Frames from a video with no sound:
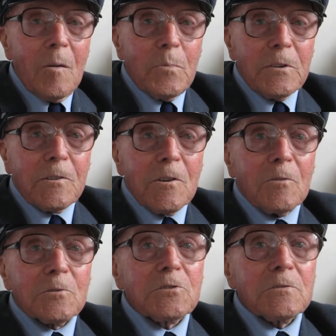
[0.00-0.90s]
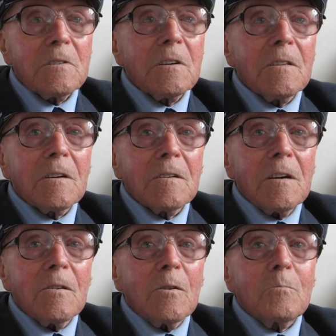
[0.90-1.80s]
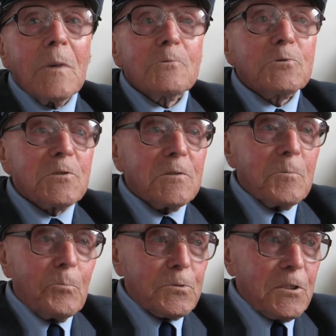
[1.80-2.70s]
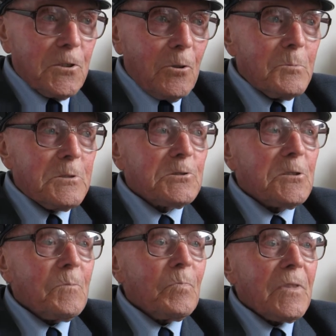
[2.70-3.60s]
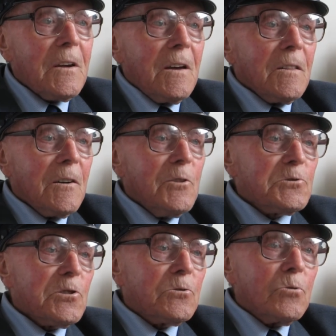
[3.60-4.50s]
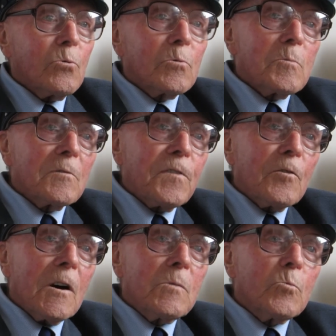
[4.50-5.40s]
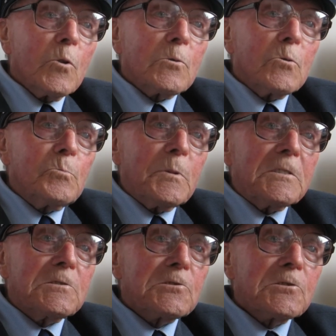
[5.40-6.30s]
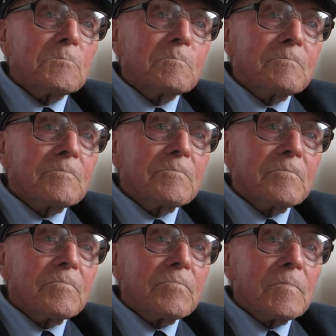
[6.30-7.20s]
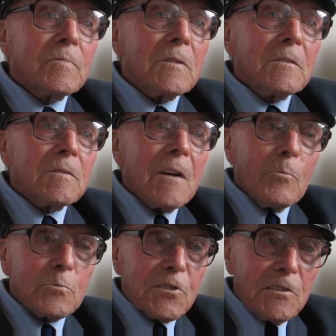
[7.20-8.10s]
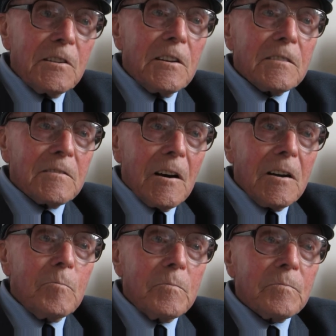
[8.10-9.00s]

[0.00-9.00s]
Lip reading: because most of the soldiers, I used to call them the flying wiggle pins. That was their nickname,